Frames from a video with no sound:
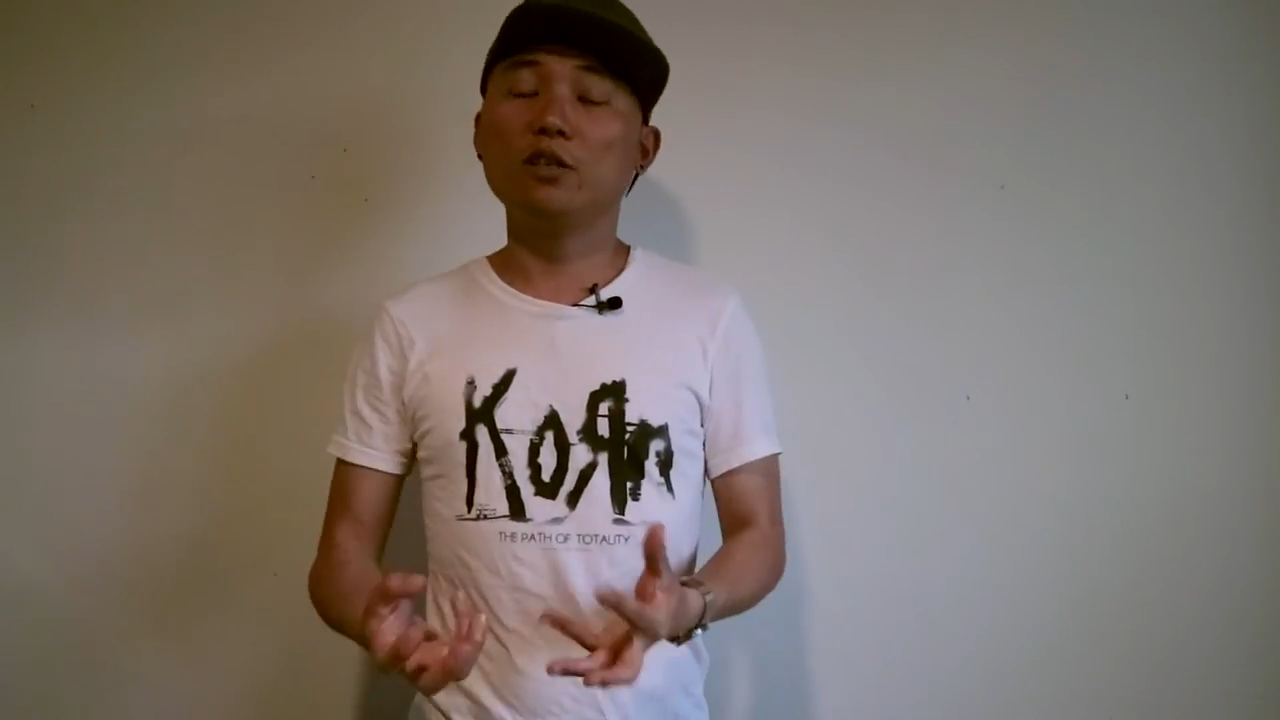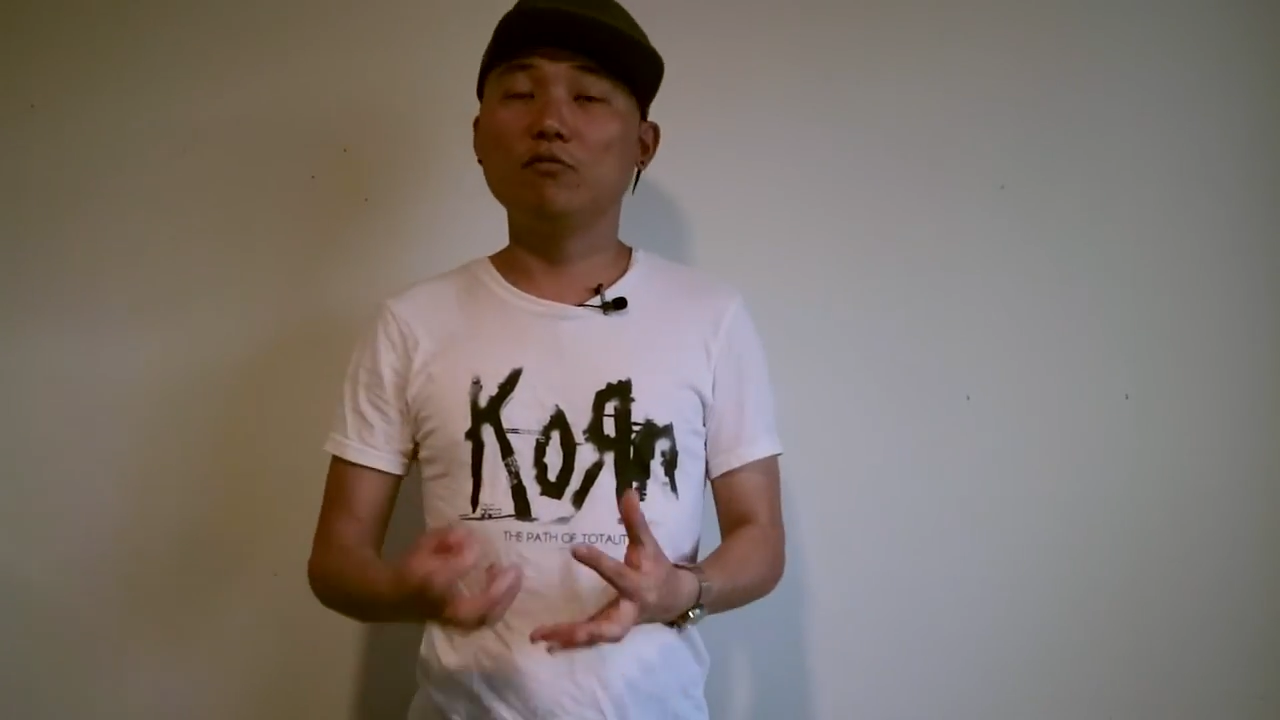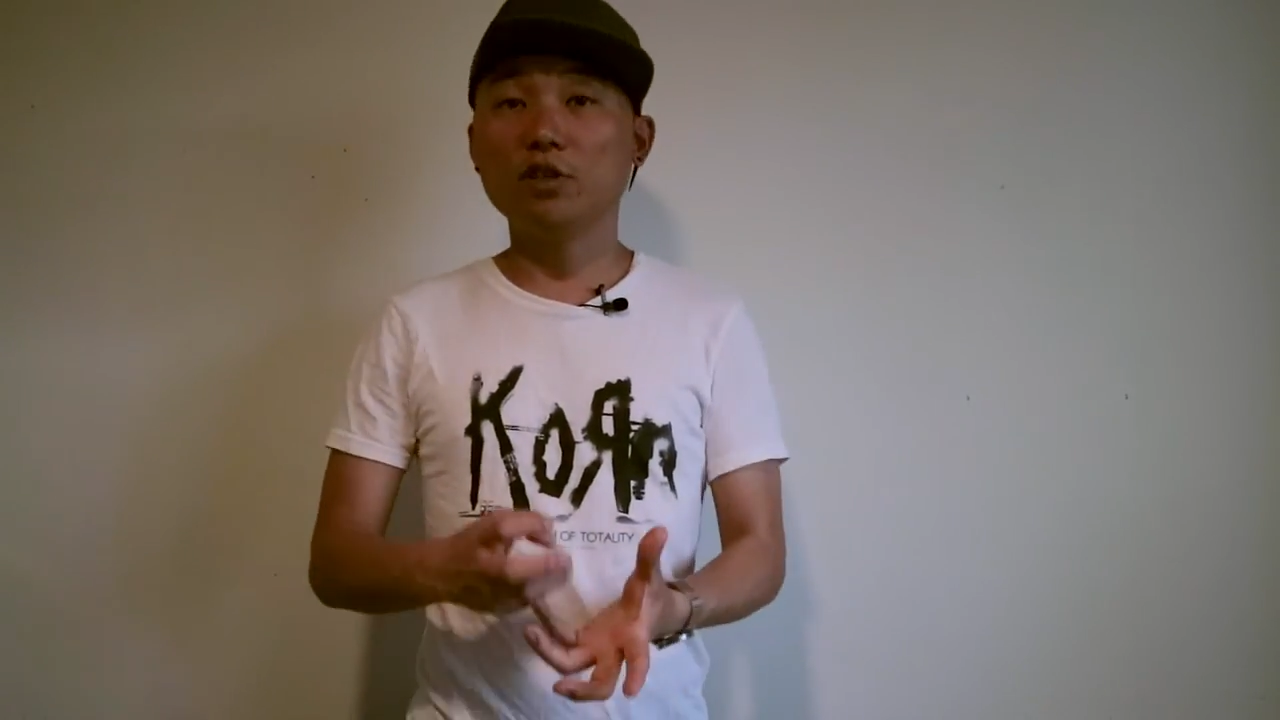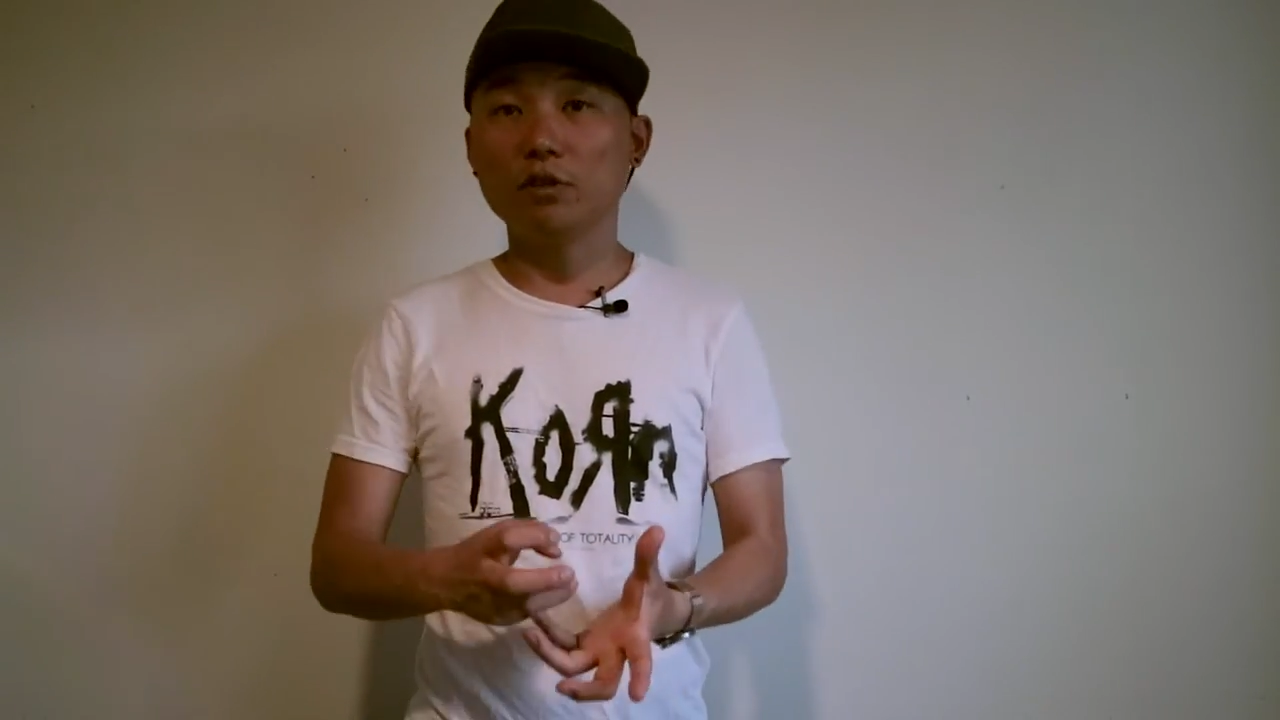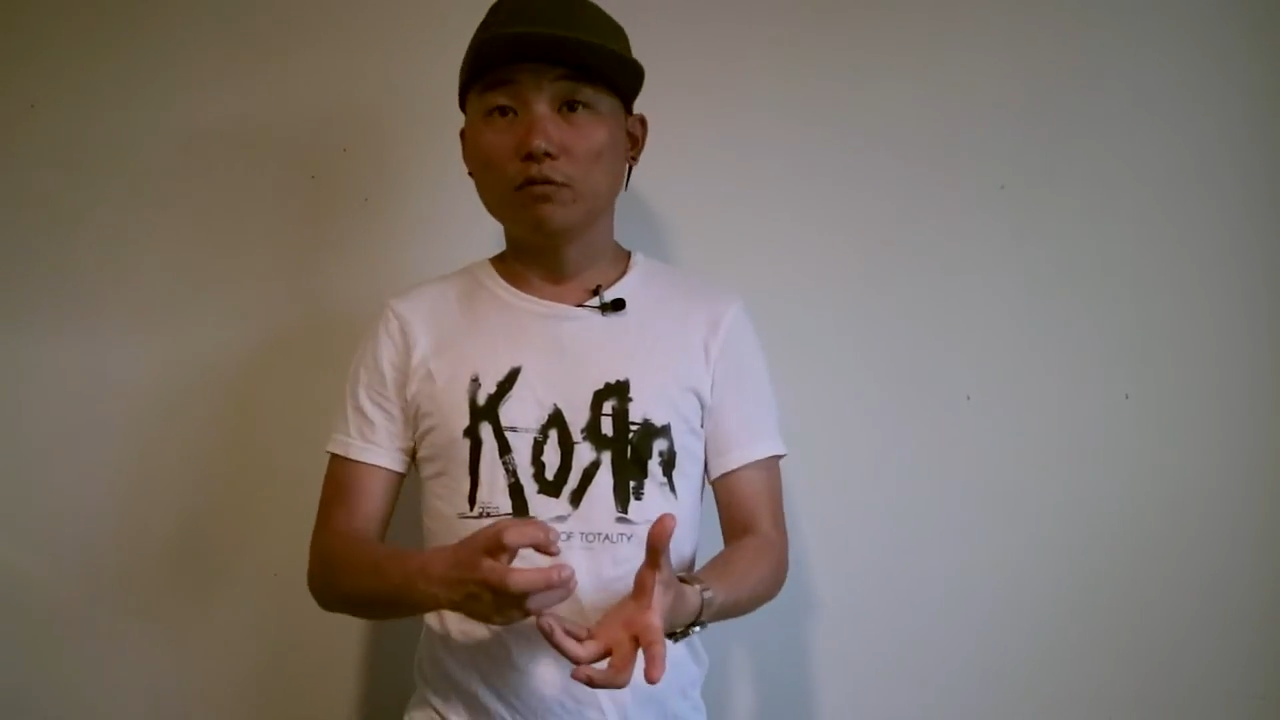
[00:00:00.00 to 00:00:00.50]
you
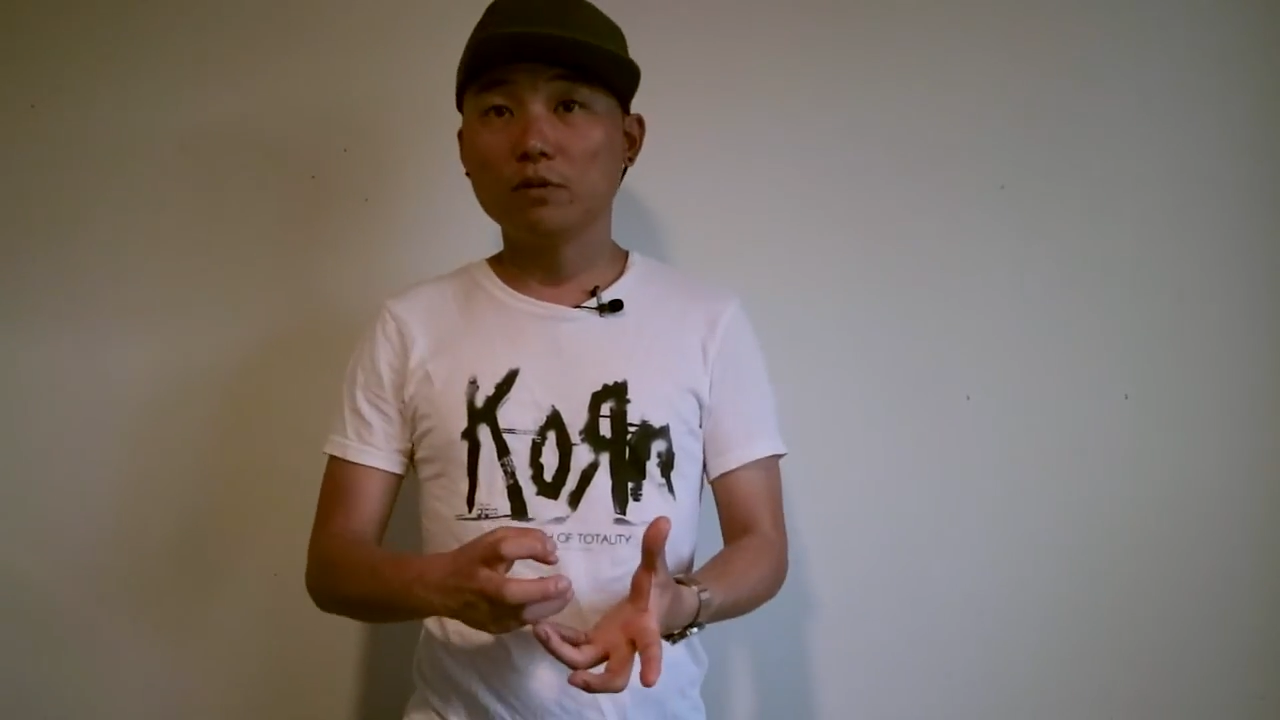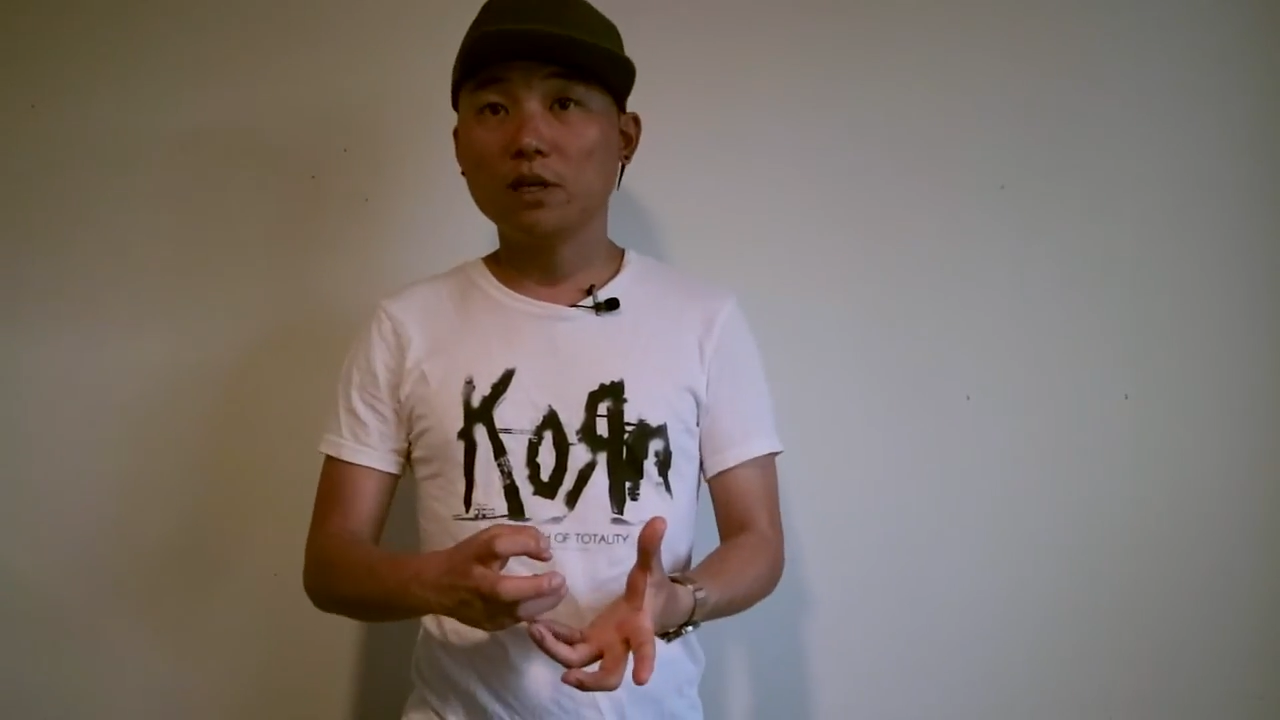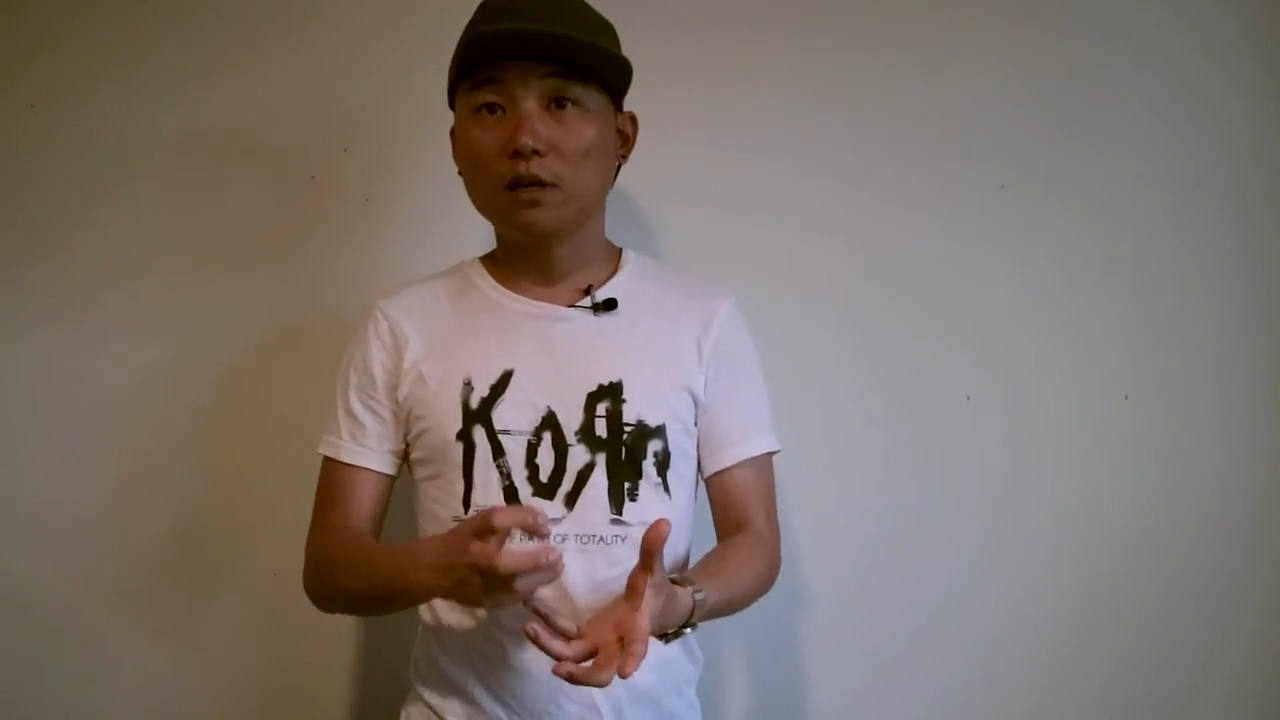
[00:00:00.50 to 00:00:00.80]
do,